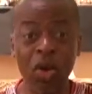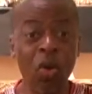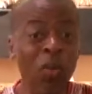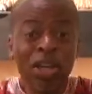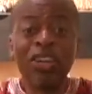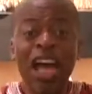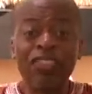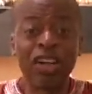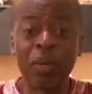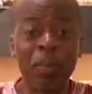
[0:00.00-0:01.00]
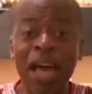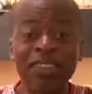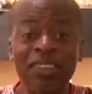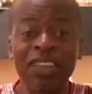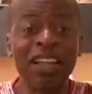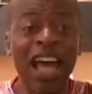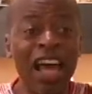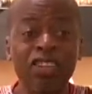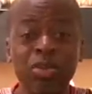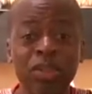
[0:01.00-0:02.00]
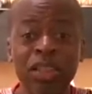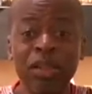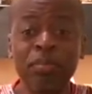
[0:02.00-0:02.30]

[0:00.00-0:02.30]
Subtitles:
we don't have a capacity to actually